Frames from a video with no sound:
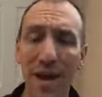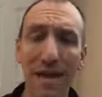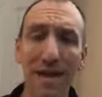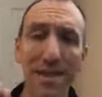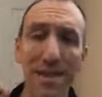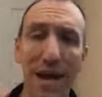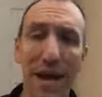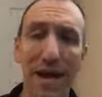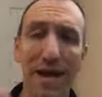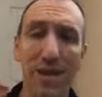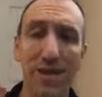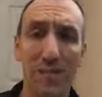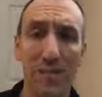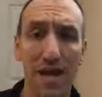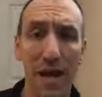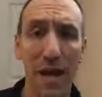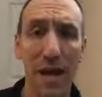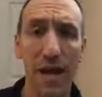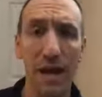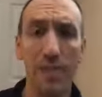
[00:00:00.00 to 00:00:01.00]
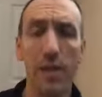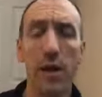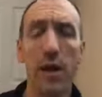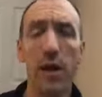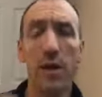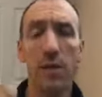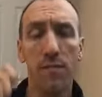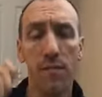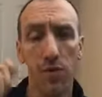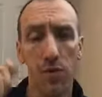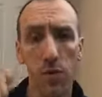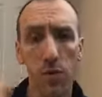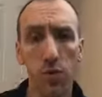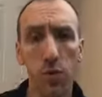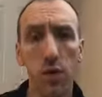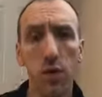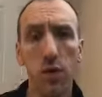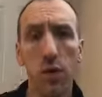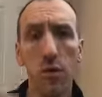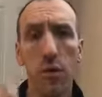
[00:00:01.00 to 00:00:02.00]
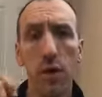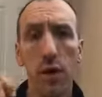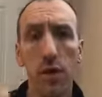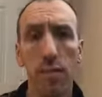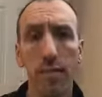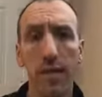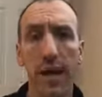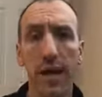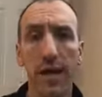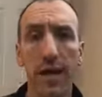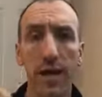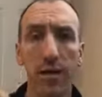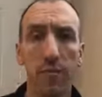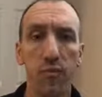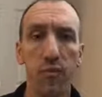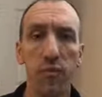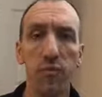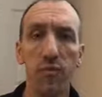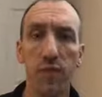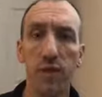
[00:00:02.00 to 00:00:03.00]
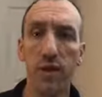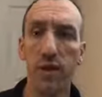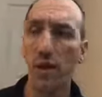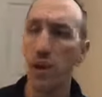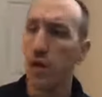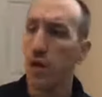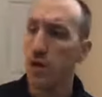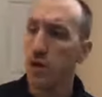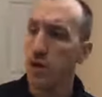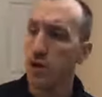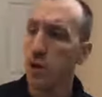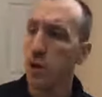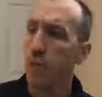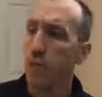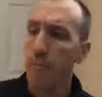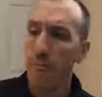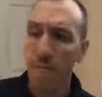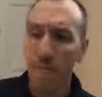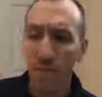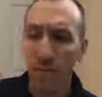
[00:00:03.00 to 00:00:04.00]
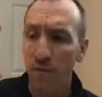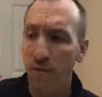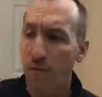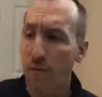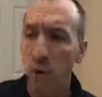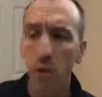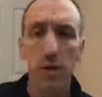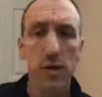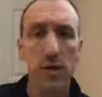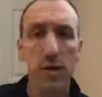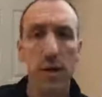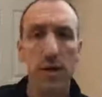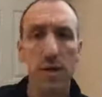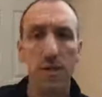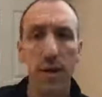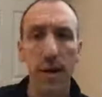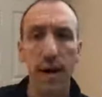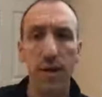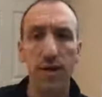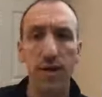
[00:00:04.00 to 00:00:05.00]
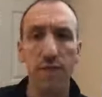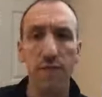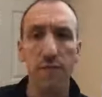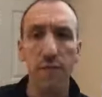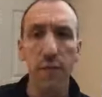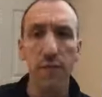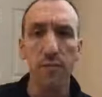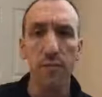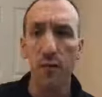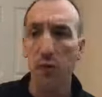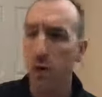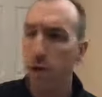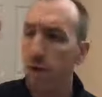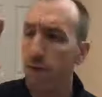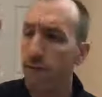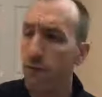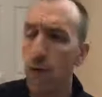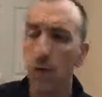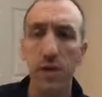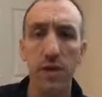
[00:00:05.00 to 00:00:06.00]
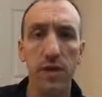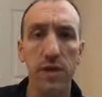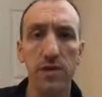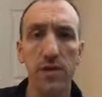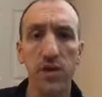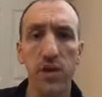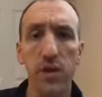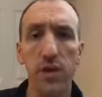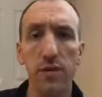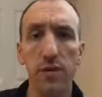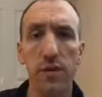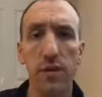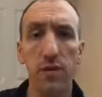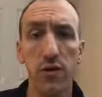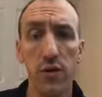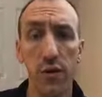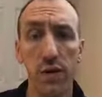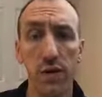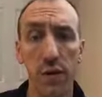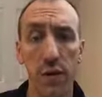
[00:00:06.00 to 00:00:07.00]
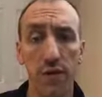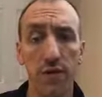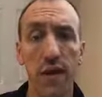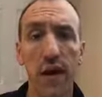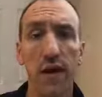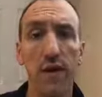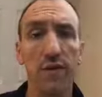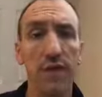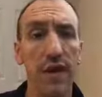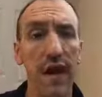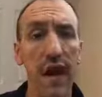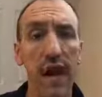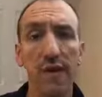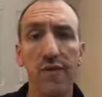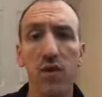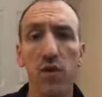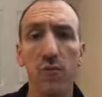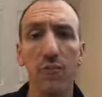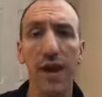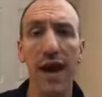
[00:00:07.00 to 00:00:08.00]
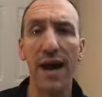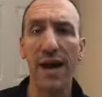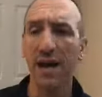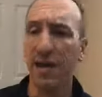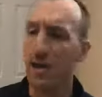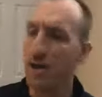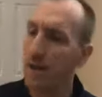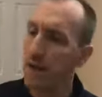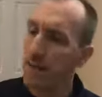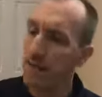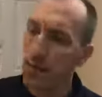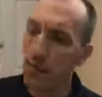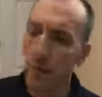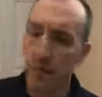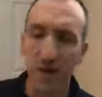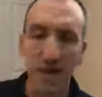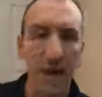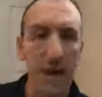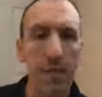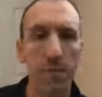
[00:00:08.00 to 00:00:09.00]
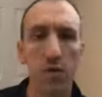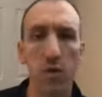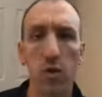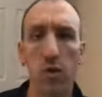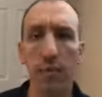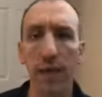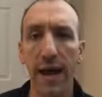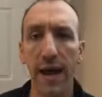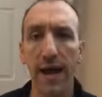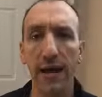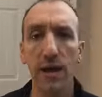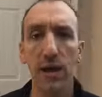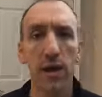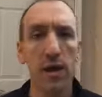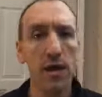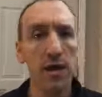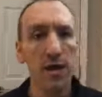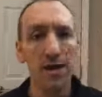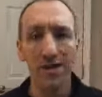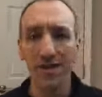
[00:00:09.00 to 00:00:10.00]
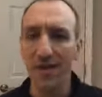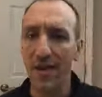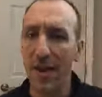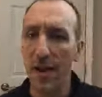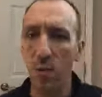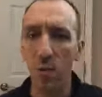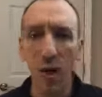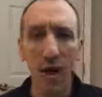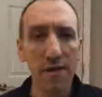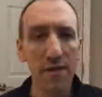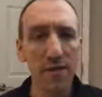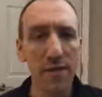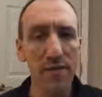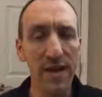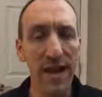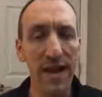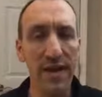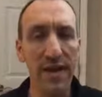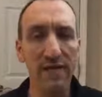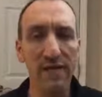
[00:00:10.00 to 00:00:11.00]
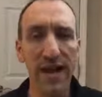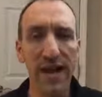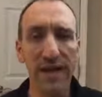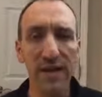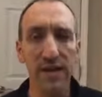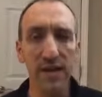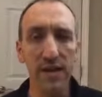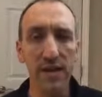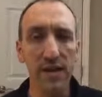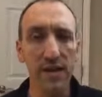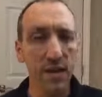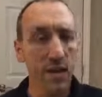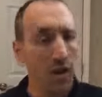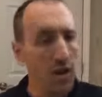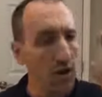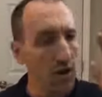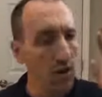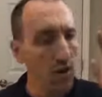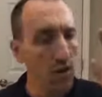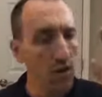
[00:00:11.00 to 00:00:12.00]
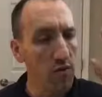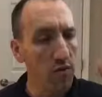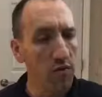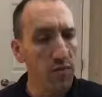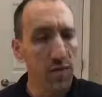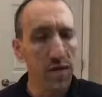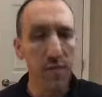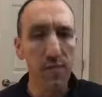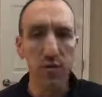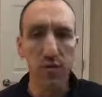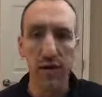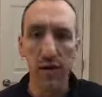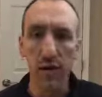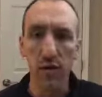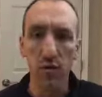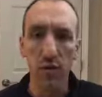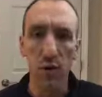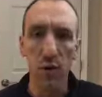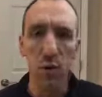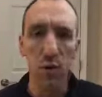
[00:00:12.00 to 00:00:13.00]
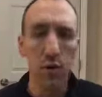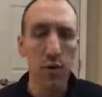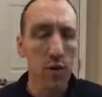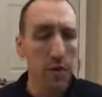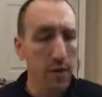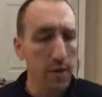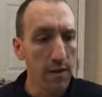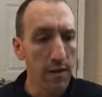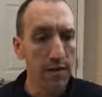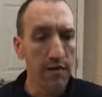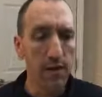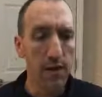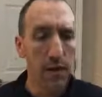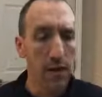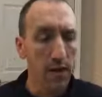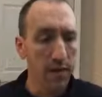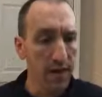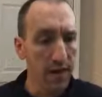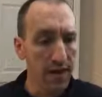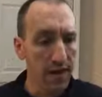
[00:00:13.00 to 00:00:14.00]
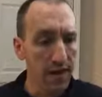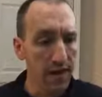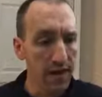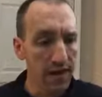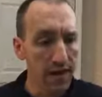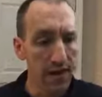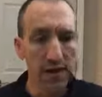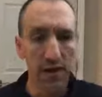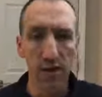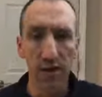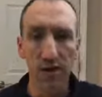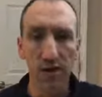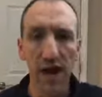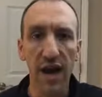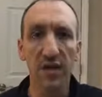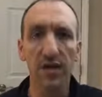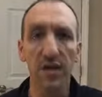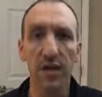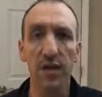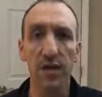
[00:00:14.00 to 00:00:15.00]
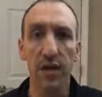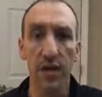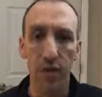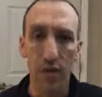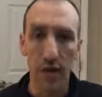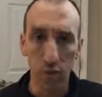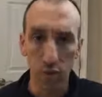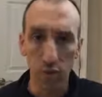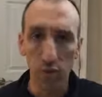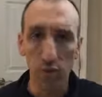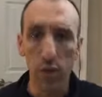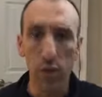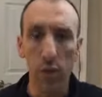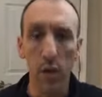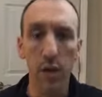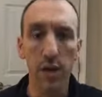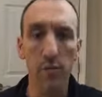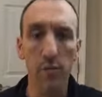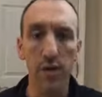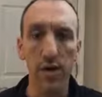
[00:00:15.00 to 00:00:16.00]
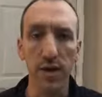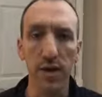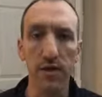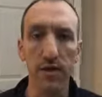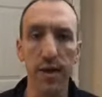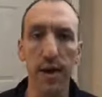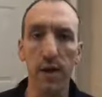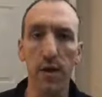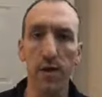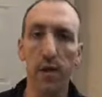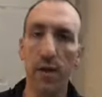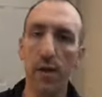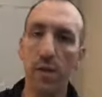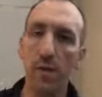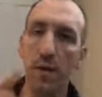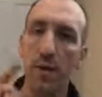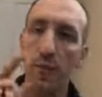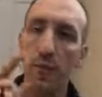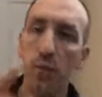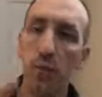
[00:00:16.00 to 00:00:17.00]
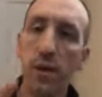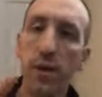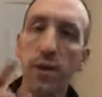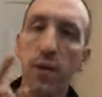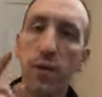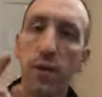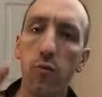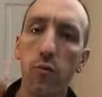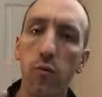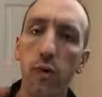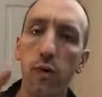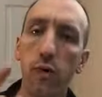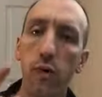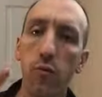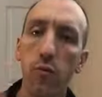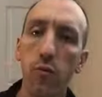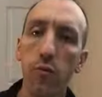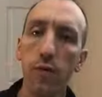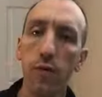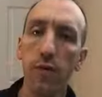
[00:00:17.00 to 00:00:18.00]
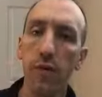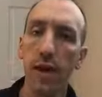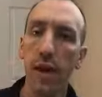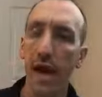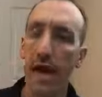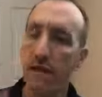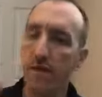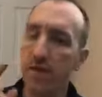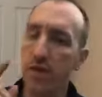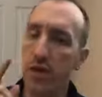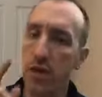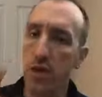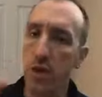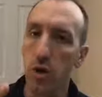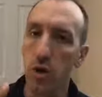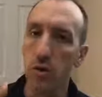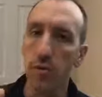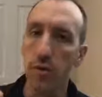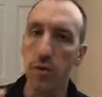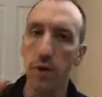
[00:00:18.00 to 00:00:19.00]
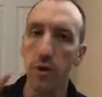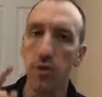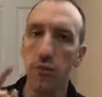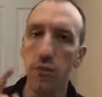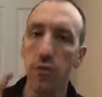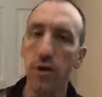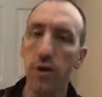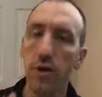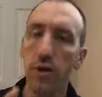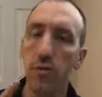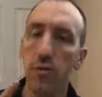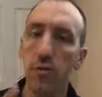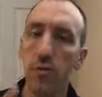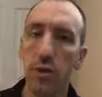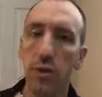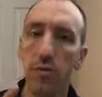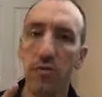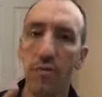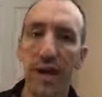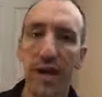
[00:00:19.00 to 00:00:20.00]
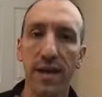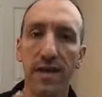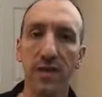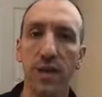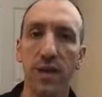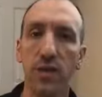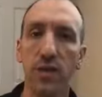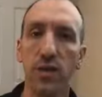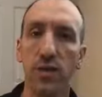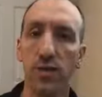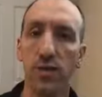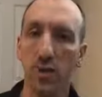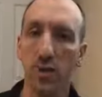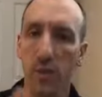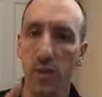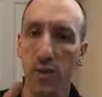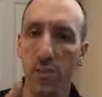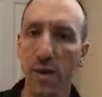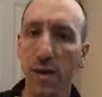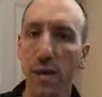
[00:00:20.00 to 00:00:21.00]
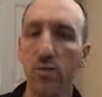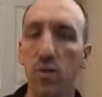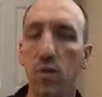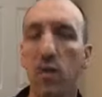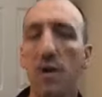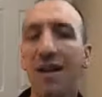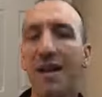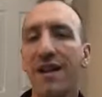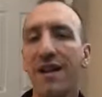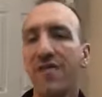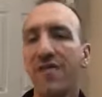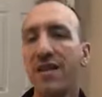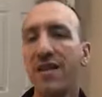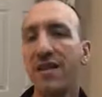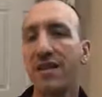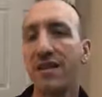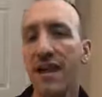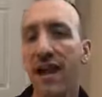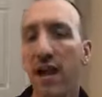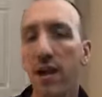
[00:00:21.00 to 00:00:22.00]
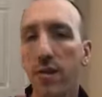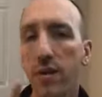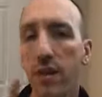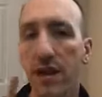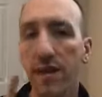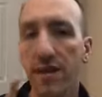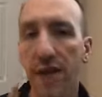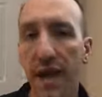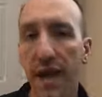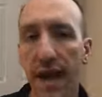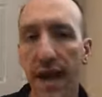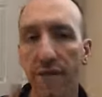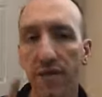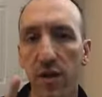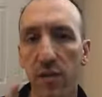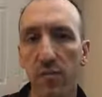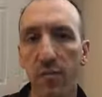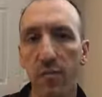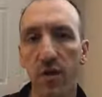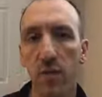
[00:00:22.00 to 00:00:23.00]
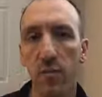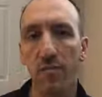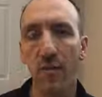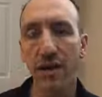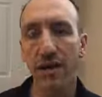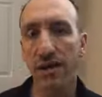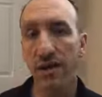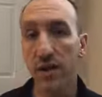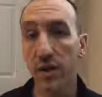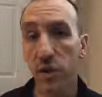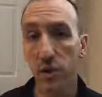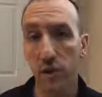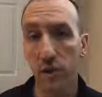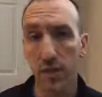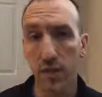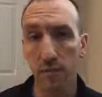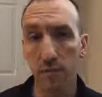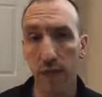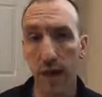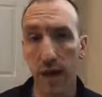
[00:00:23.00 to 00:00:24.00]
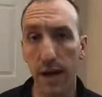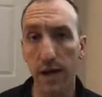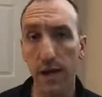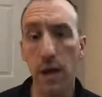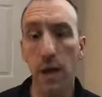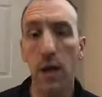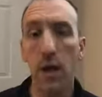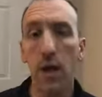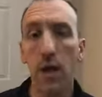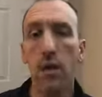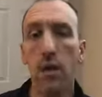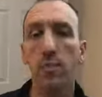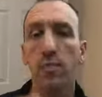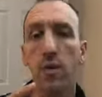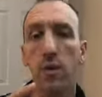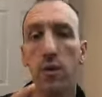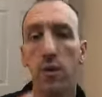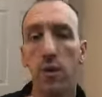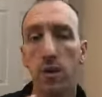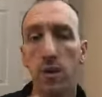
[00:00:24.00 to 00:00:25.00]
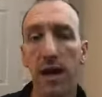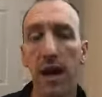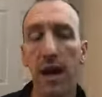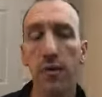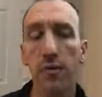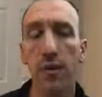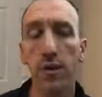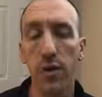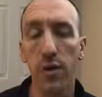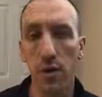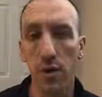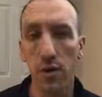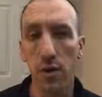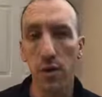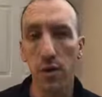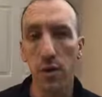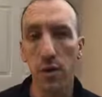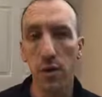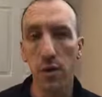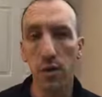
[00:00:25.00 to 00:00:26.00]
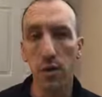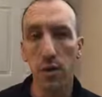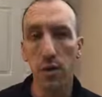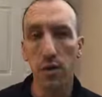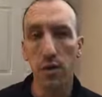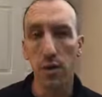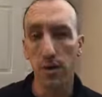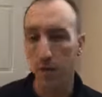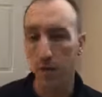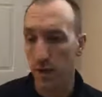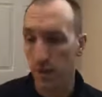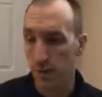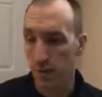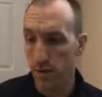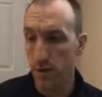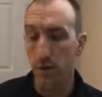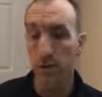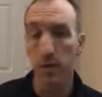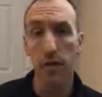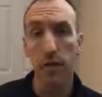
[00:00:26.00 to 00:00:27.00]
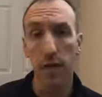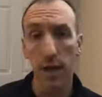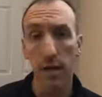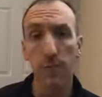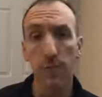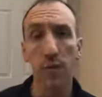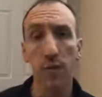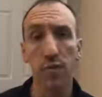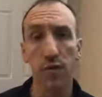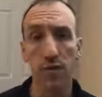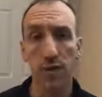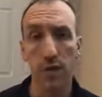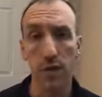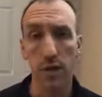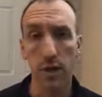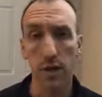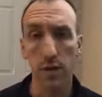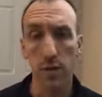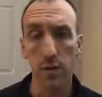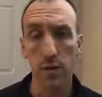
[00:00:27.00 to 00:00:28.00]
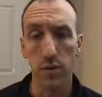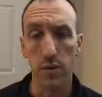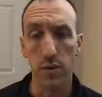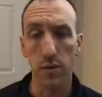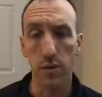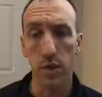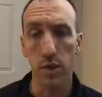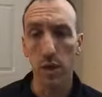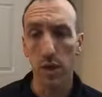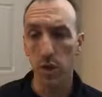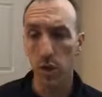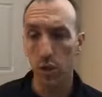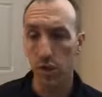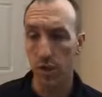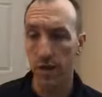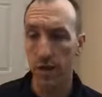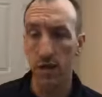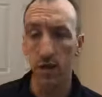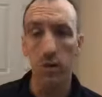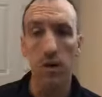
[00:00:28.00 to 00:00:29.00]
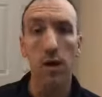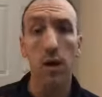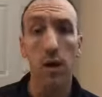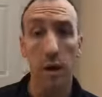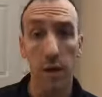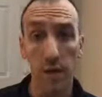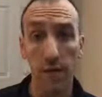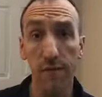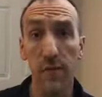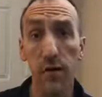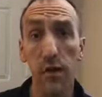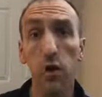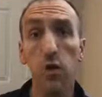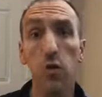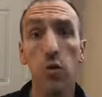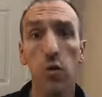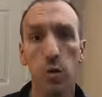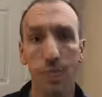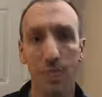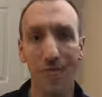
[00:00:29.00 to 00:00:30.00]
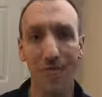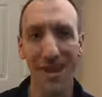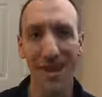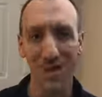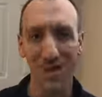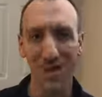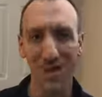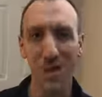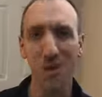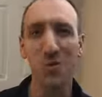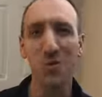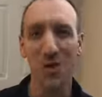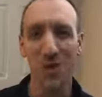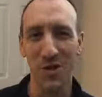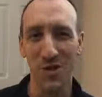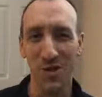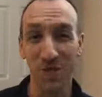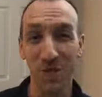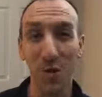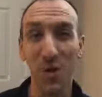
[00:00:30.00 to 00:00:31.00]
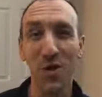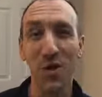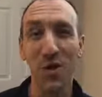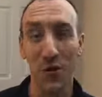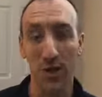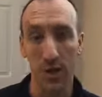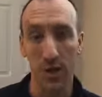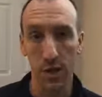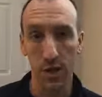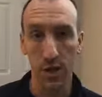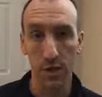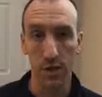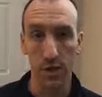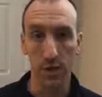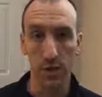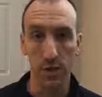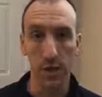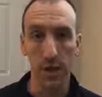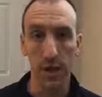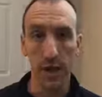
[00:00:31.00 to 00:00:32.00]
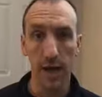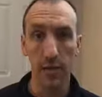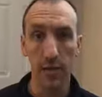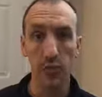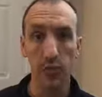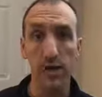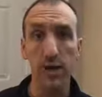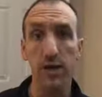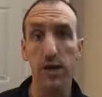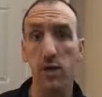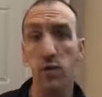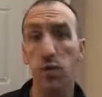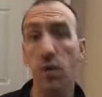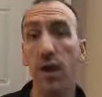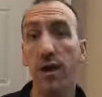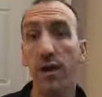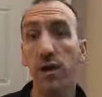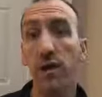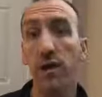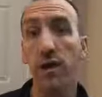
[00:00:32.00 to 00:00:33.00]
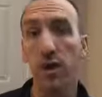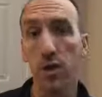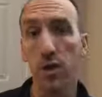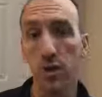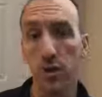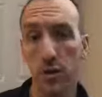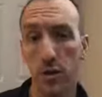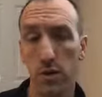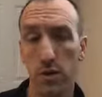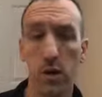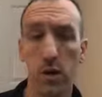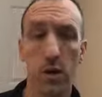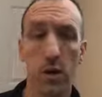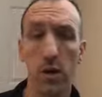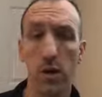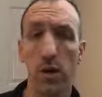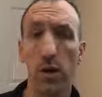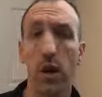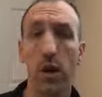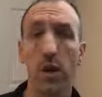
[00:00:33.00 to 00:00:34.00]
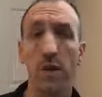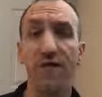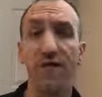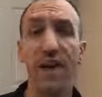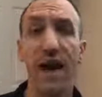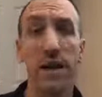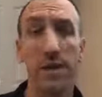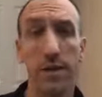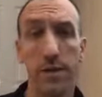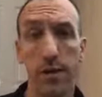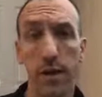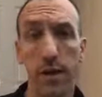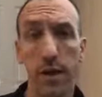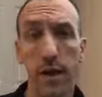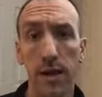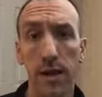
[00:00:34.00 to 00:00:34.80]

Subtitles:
may take some time, but you will make an improvement. So focus on the positive people. Focus on the cheerleaders that are there, that have your back, even when times go bad. Stay away from negative Nancys and all those people that you know and that are not there, that really want to bring you down. But really, really, really have discernment, and really, really pay attention to those people that sound like they have your best interest in mind, but are allowing you to keep up with your excuses, that are giving you excuses for your excuses and reasons why your excuses are valid.